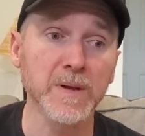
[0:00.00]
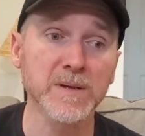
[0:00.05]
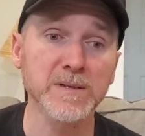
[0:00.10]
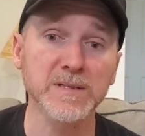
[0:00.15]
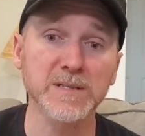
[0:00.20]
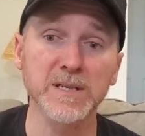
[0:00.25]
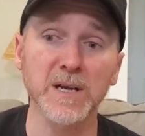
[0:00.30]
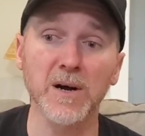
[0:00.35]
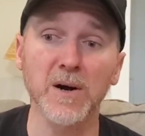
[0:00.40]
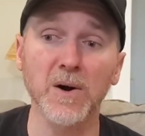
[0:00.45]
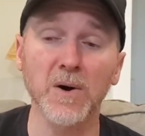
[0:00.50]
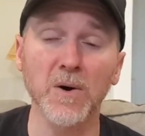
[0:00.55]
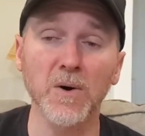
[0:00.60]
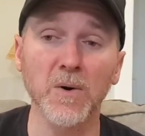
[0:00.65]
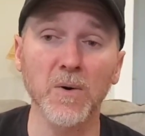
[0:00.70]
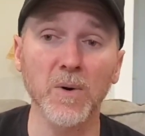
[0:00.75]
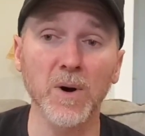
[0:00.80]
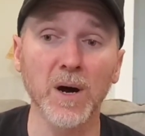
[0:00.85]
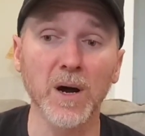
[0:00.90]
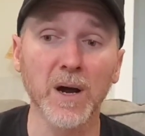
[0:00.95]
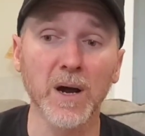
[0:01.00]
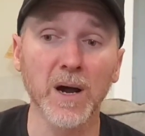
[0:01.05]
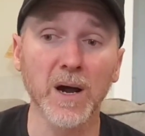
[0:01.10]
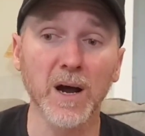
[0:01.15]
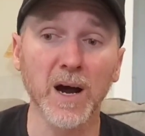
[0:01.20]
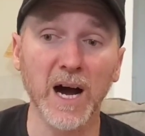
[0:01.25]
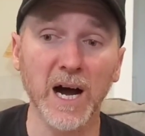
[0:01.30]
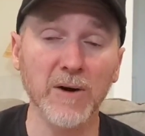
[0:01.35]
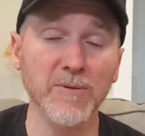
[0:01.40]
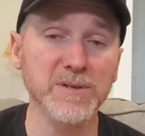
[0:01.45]
So
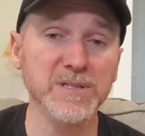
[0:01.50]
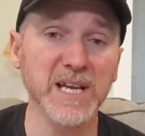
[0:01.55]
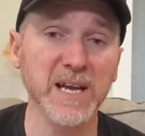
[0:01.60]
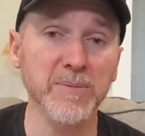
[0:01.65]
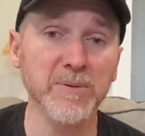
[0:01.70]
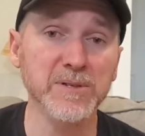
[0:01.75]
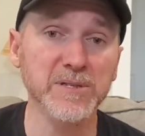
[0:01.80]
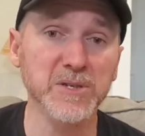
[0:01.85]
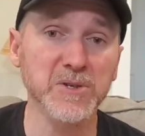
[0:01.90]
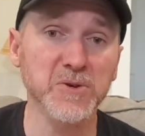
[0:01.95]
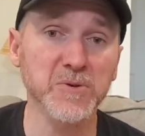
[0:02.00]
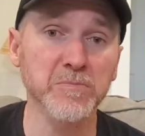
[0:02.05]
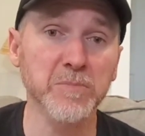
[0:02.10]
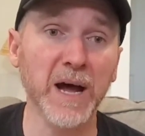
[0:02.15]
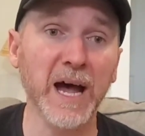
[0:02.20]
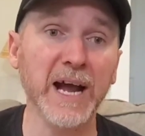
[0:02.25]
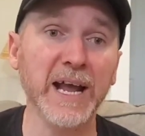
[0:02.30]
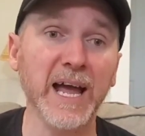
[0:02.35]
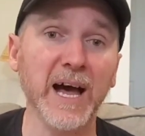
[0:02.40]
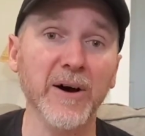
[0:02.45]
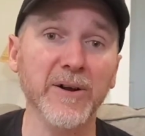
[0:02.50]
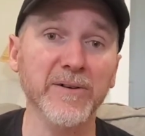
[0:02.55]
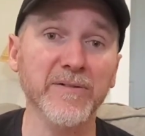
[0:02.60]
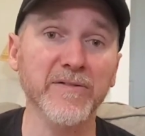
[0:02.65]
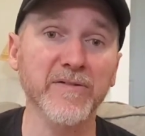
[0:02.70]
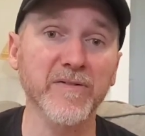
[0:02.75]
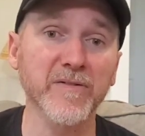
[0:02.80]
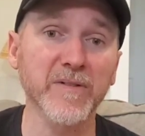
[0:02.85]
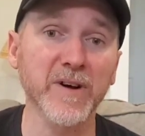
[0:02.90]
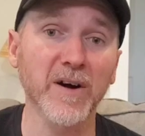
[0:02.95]
I was able to back out
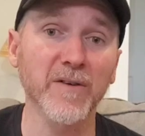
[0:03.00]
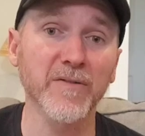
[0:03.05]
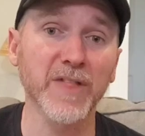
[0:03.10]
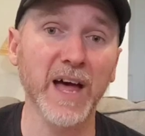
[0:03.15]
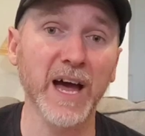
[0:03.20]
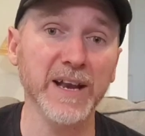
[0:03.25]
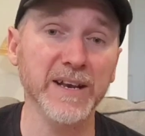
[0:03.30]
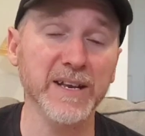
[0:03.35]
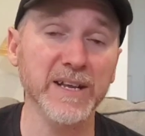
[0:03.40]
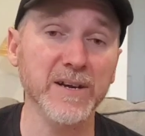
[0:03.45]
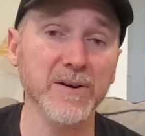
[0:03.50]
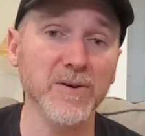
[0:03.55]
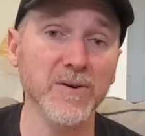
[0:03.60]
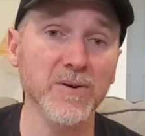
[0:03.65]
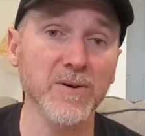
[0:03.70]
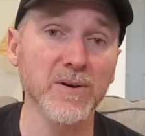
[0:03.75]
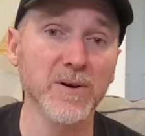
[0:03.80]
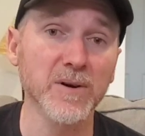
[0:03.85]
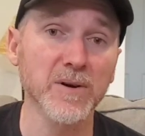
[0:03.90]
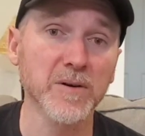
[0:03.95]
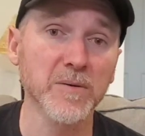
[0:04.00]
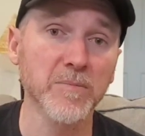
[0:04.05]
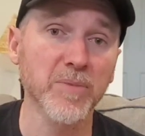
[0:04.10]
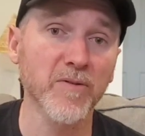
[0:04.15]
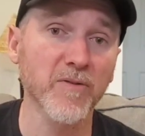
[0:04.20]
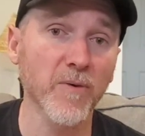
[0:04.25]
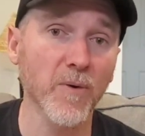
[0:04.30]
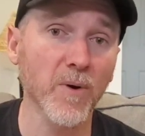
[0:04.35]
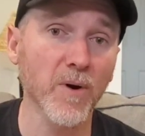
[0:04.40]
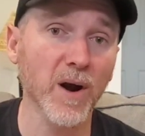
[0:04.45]
of that deal
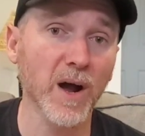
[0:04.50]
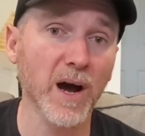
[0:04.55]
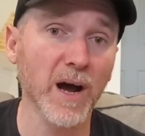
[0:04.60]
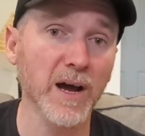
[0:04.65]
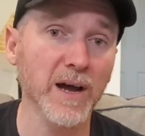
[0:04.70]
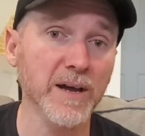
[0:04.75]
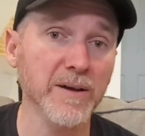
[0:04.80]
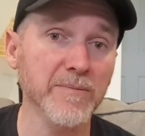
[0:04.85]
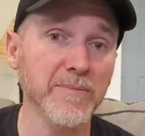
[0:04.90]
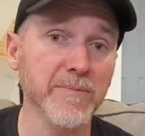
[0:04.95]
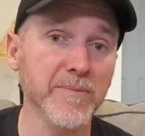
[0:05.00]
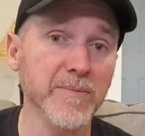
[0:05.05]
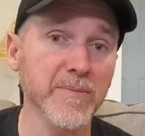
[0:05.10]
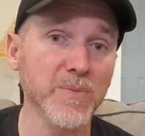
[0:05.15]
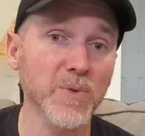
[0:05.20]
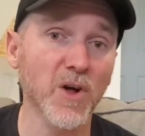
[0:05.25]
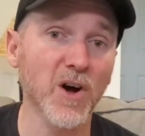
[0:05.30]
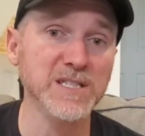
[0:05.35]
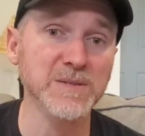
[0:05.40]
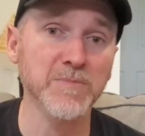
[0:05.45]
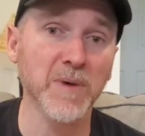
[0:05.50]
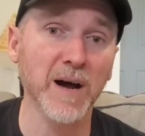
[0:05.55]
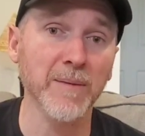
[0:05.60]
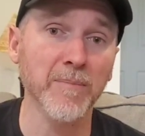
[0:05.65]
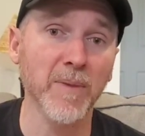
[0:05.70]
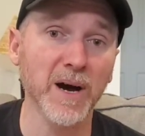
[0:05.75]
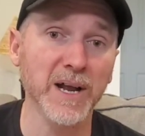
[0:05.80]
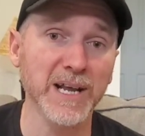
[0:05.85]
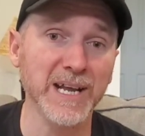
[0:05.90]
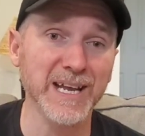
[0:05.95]
before I lost my
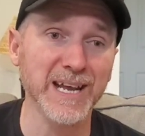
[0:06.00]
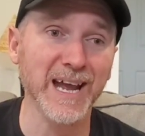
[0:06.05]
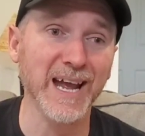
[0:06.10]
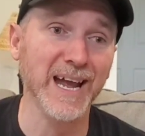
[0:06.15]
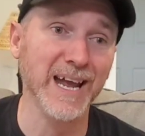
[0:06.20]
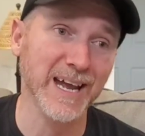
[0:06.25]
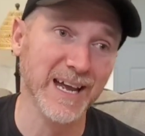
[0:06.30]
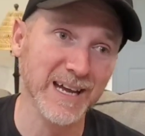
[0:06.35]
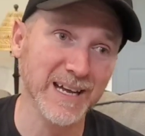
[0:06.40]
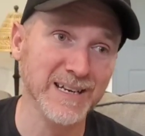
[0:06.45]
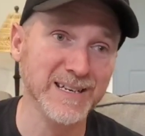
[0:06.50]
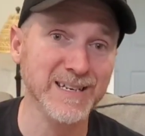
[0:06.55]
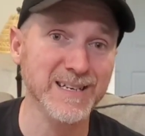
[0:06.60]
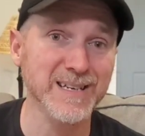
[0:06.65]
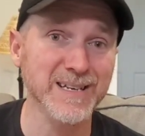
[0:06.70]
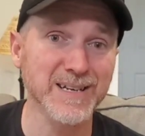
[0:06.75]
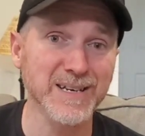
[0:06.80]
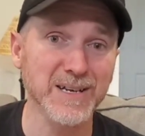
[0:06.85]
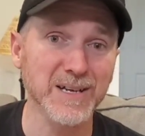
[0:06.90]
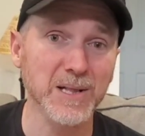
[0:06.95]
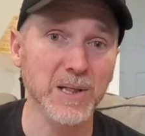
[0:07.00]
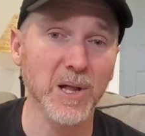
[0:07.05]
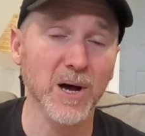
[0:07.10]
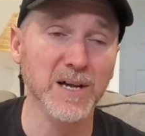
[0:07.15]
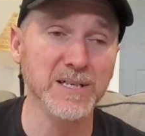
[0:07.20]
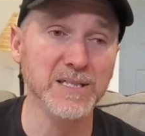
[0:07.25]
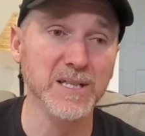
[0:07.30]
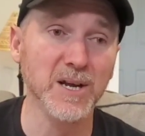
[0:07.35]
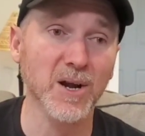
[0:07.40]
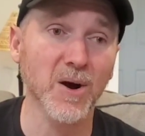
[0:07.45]
money and
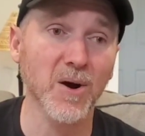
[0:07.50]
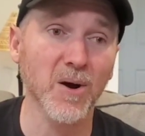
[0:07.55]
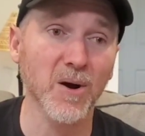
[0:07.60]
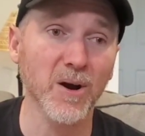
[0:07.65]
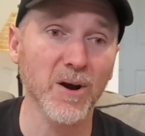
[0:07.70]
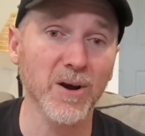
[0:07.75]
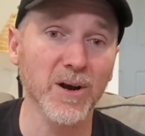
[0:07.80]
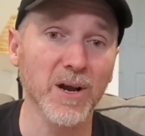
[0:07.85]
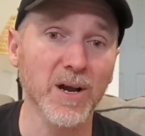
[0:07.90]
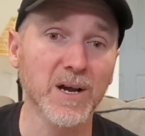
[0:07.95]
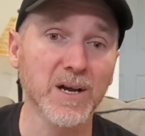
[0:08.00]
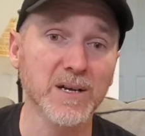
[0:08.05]
lost the car.